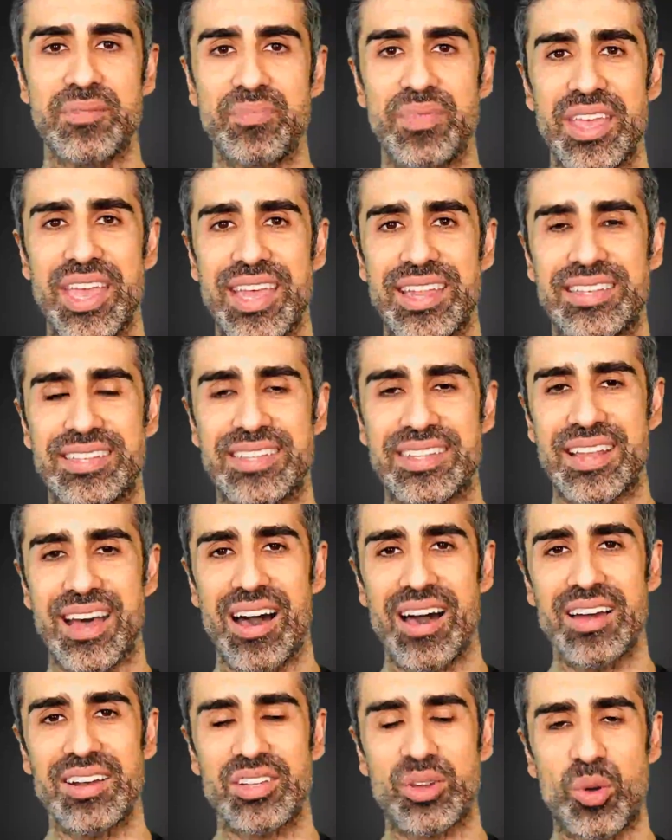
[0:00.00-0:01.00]
it's
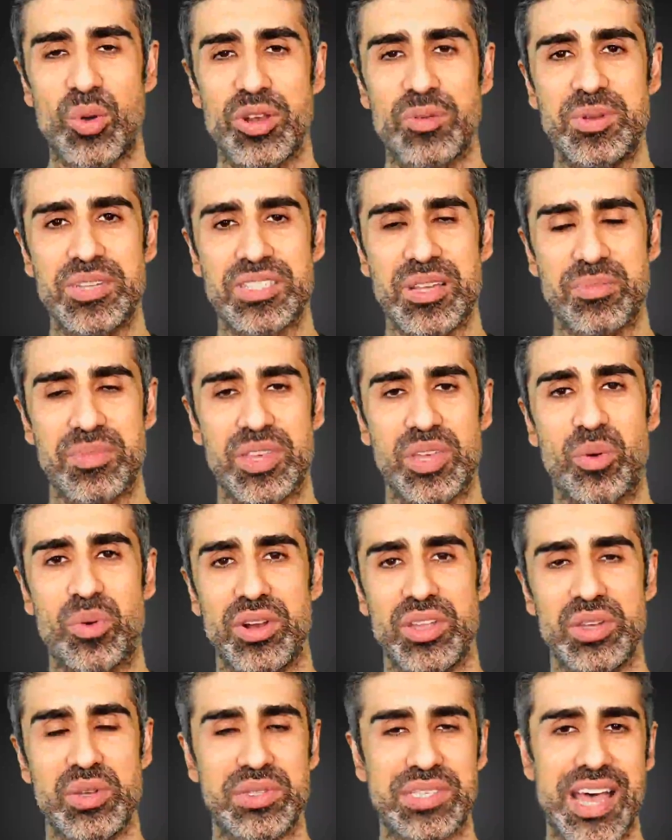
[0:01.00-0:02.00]
not going to be something you want
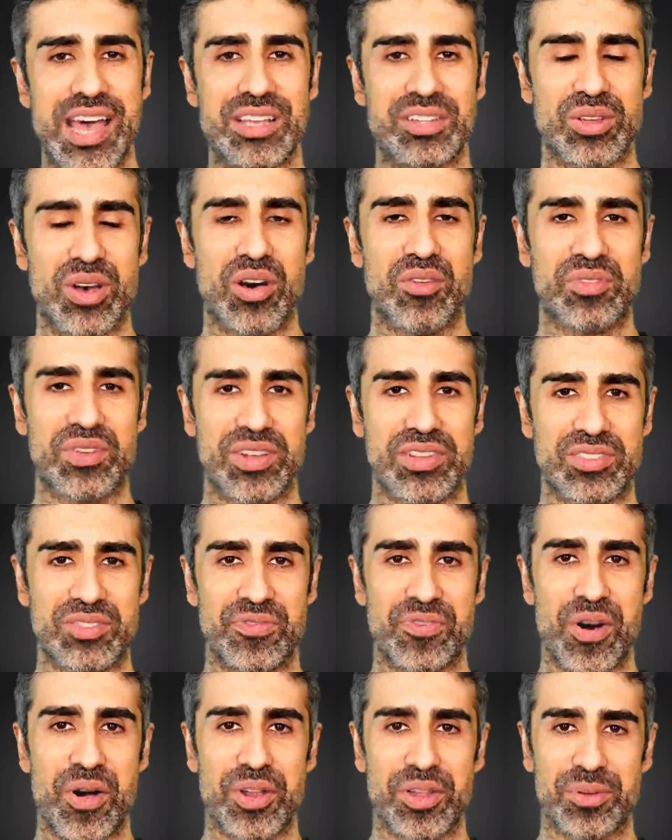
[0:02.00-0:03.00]
to use as often as a
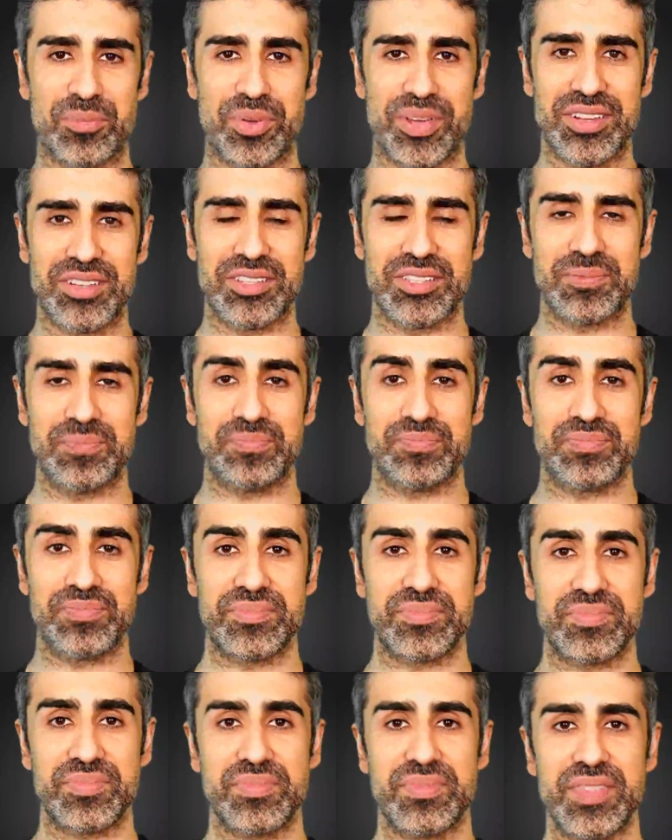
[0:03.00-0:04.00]
falling pitch.
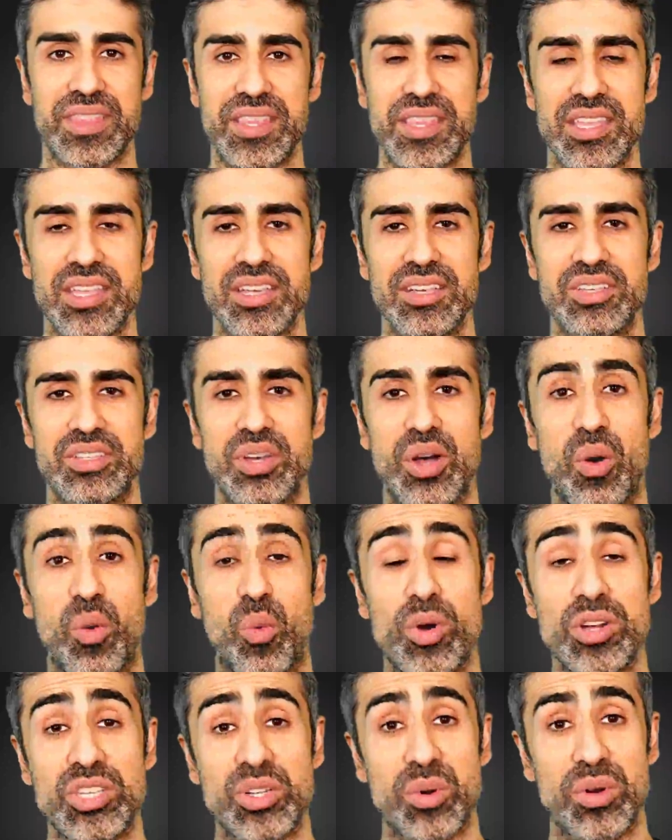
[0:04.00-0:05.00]
So
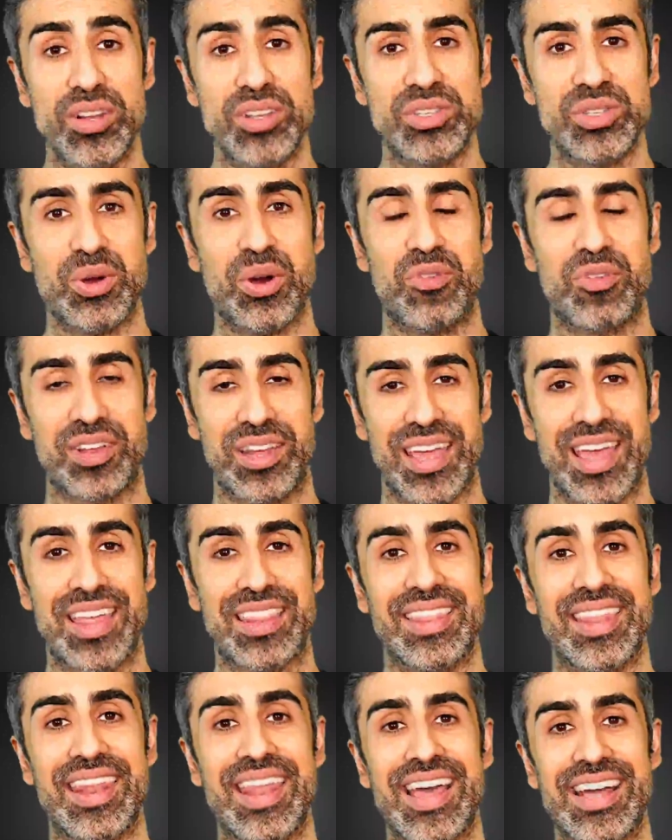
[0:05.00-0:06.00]
what you want to do over, again,
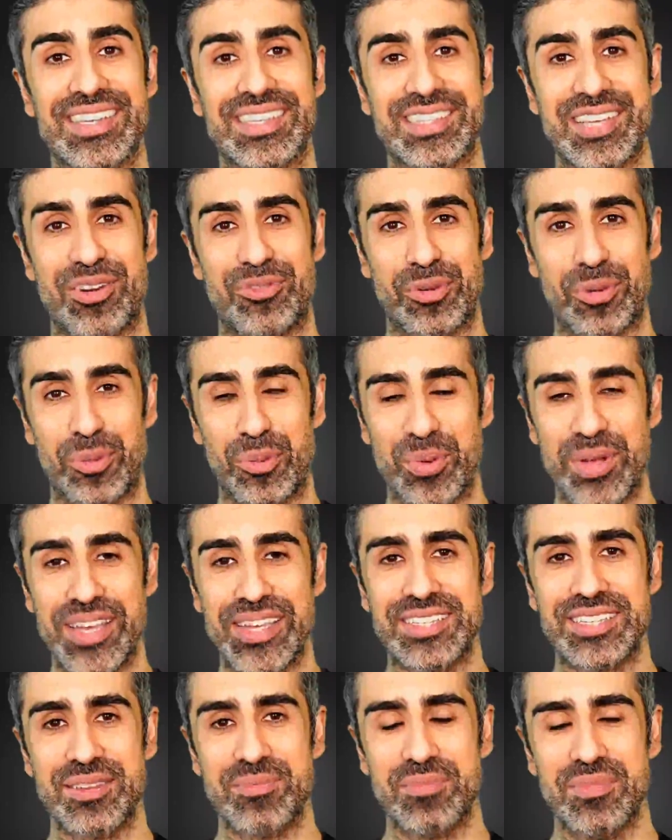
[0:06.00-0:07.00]
the next several
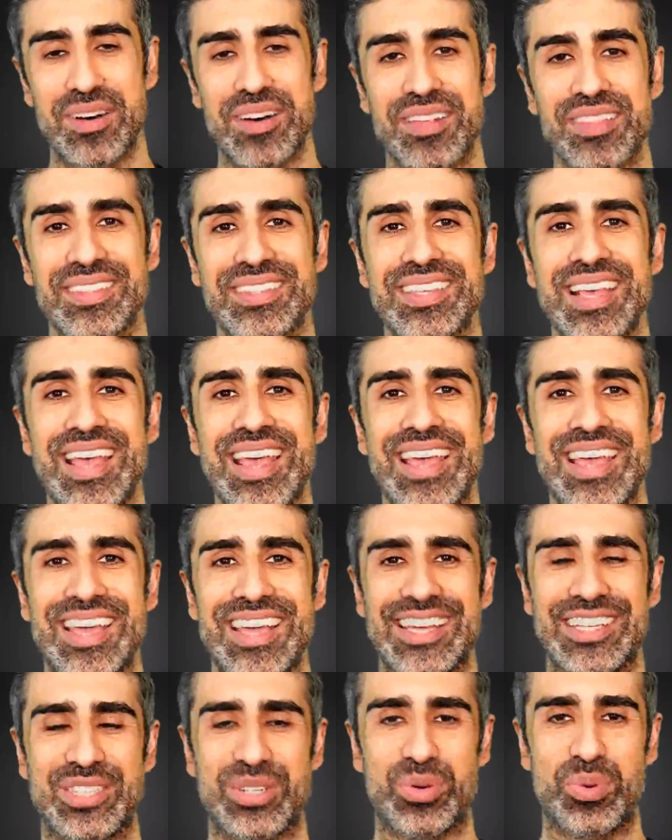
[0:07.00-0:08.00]
weeks and months
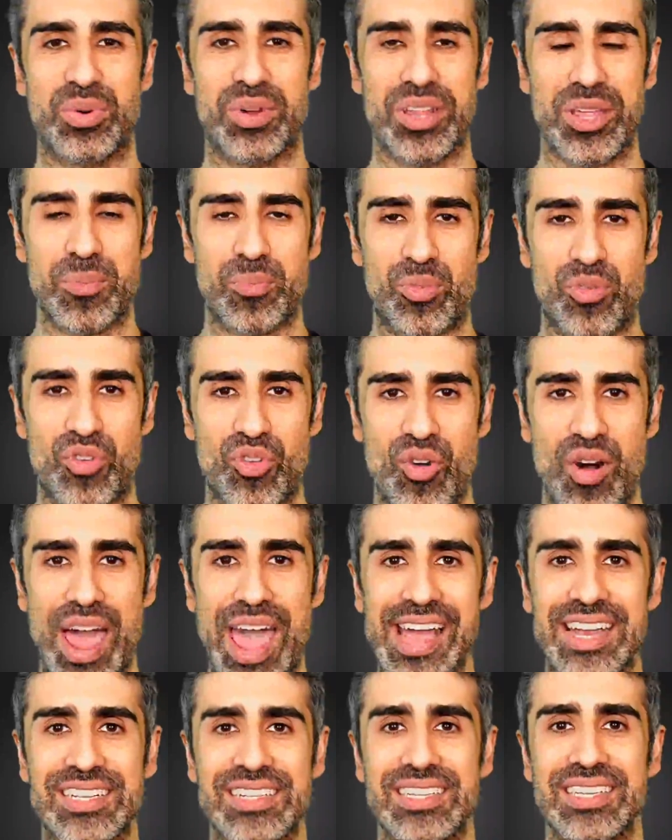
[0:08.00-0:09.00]
is to really
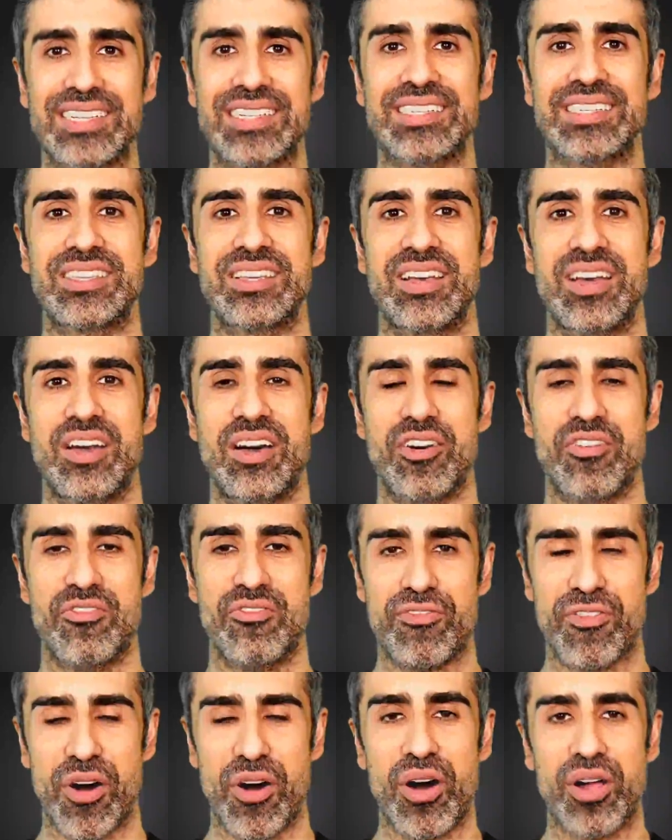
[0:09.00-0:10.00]
practice
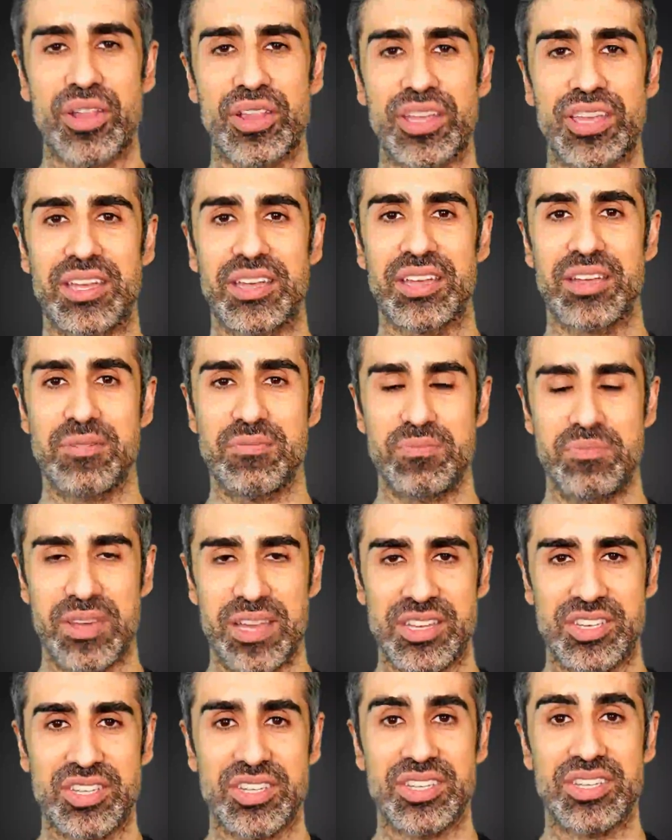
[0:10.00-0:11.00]
falling
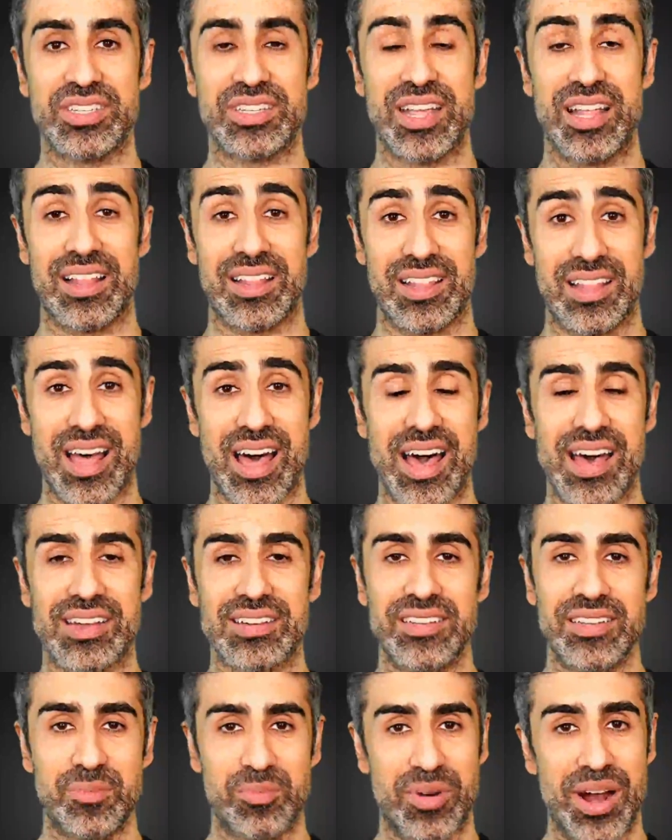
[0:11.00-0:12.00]
pitches a
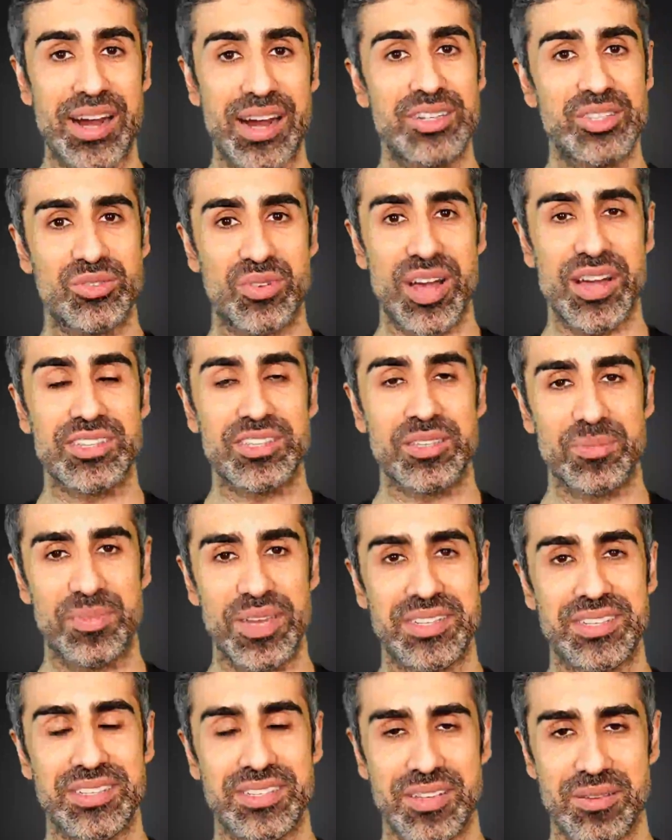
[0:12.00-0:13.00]
lot and practice rising
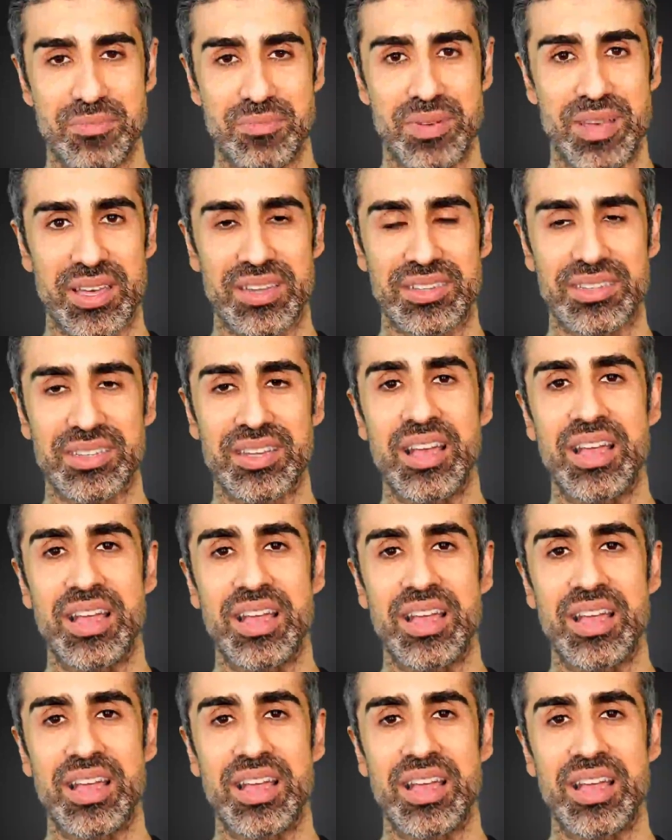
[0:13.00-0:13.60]
pitches a bit.